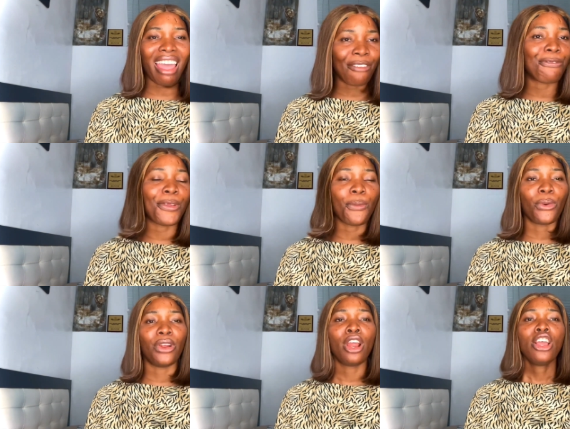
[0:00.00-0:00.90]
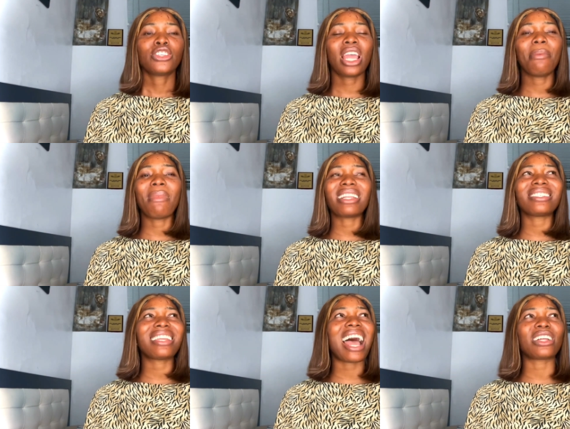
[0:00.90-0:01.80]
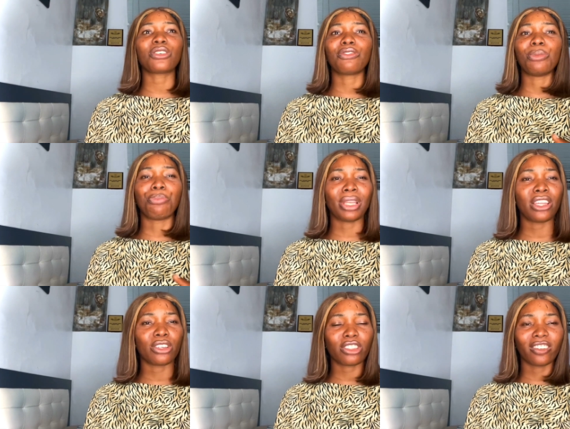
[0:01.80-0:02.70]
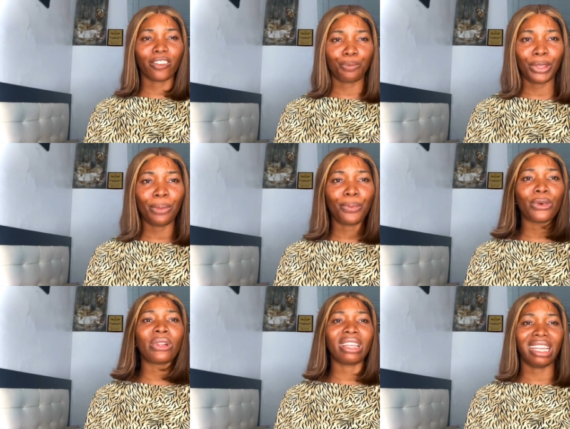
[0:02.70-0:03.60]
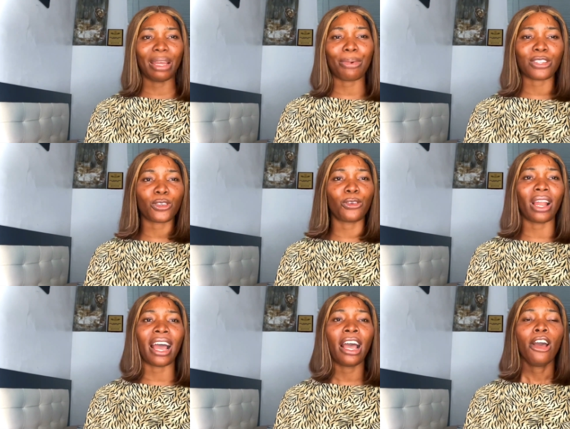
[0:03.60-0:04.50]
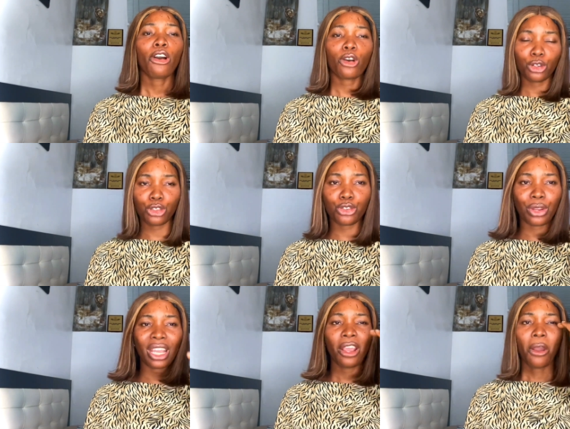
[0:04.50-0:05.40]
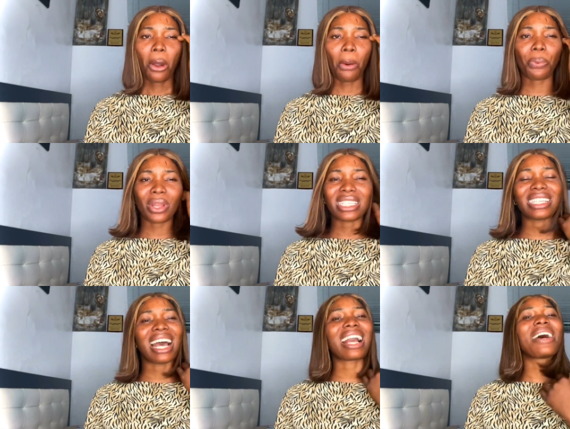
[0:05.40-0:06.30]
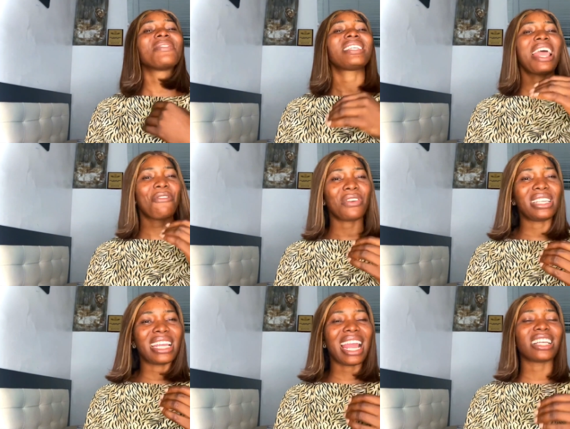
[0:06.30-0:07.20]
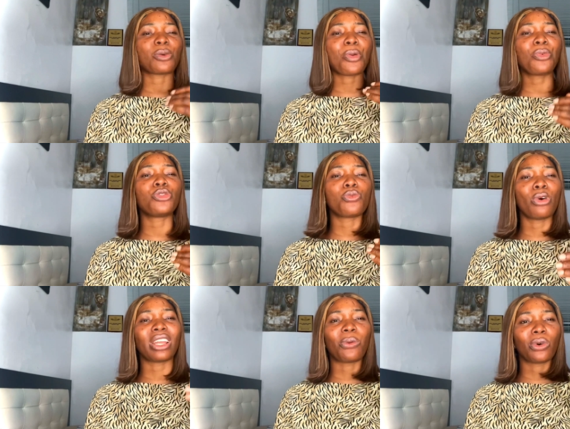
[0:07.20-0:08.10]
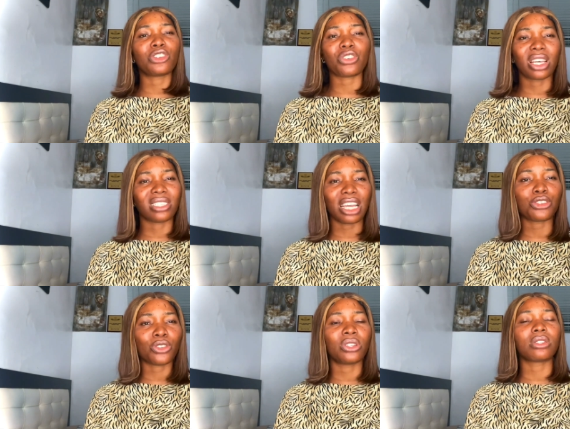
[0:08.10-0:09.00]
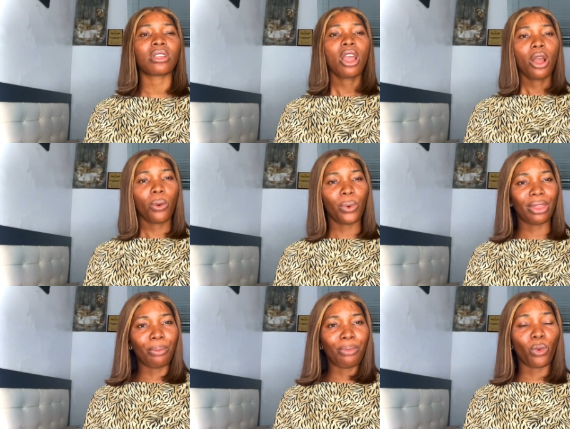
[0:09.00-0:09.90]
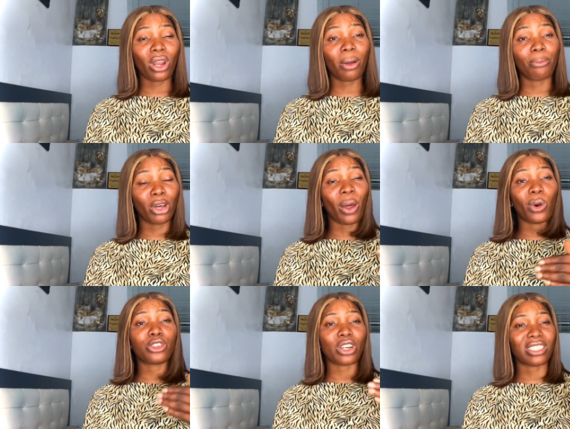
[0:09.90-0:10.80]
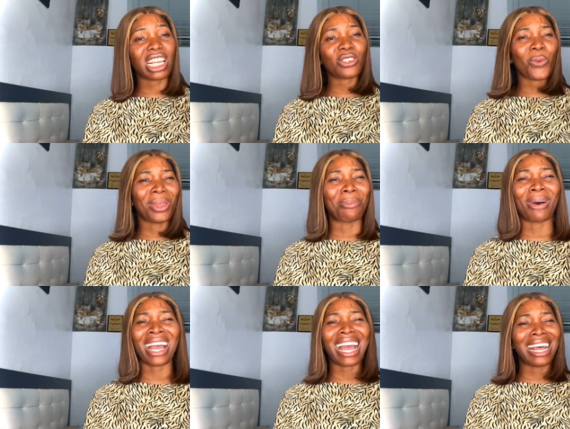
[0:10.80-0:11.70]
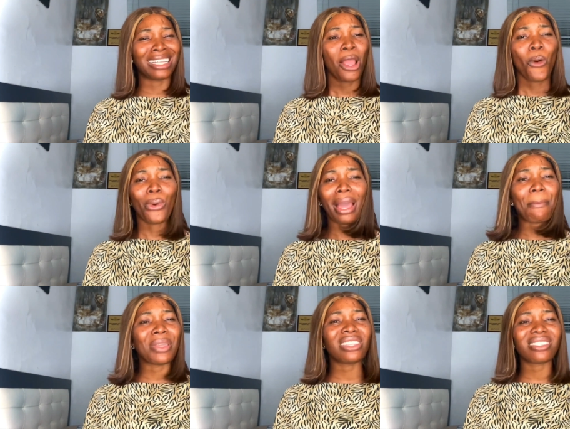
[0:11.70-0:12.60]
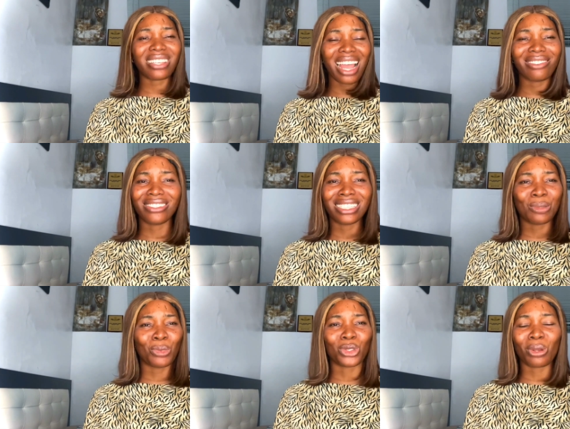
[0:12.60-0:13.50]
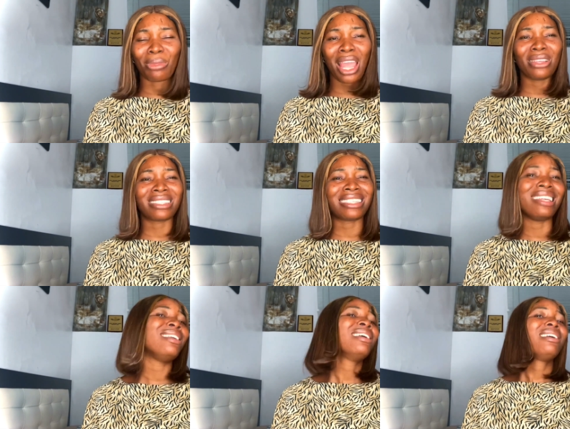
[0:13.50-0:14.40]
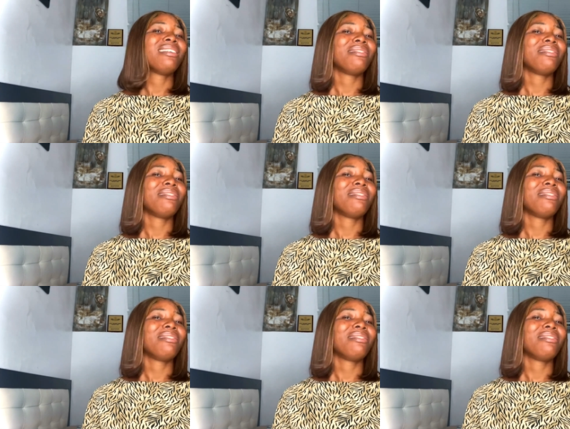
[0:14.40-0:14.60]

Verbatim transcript: everyone. So imagine out of the billions of people in a particular country operating accounts every day, and some people do more than one transactions with the one more than one transaction with the bank, and we are being charged this month. Sometimes you see